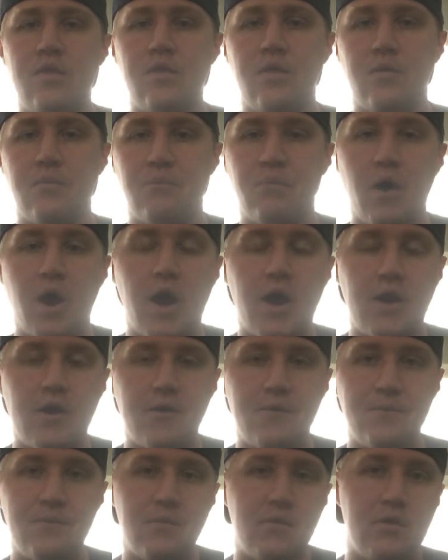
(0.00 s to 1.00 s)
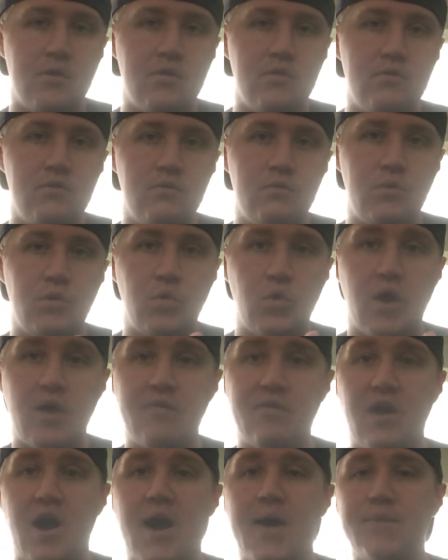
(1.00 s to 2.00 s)
The bottom, you
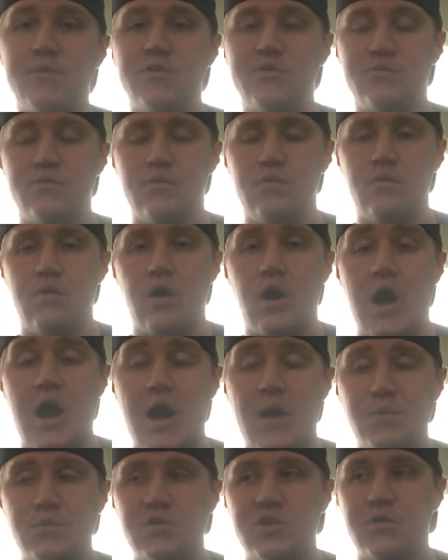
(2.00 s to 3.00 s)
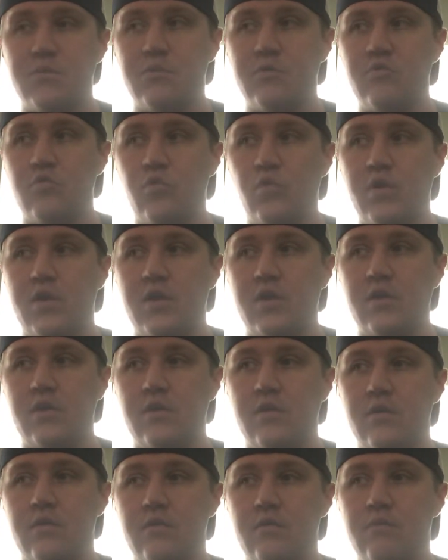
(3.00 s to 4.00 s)
have the option
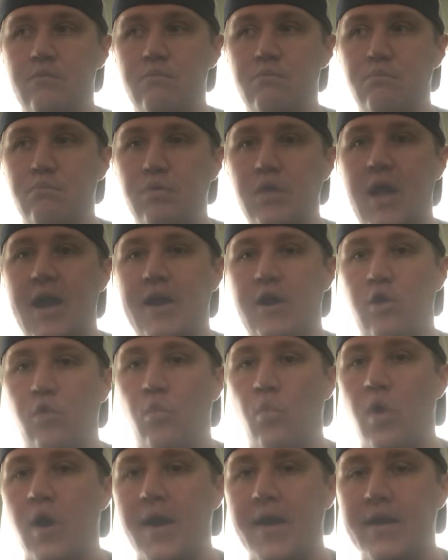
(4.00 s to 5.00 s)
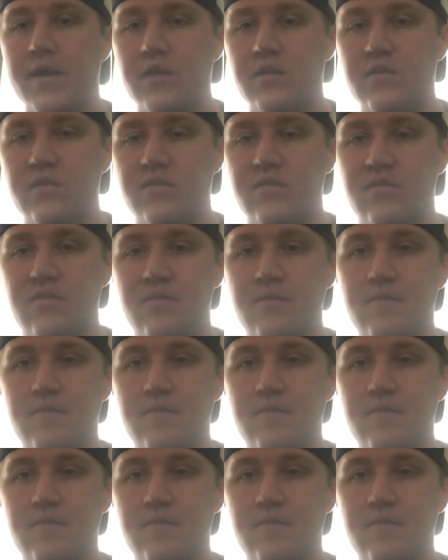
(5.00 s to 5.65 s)
between black or white,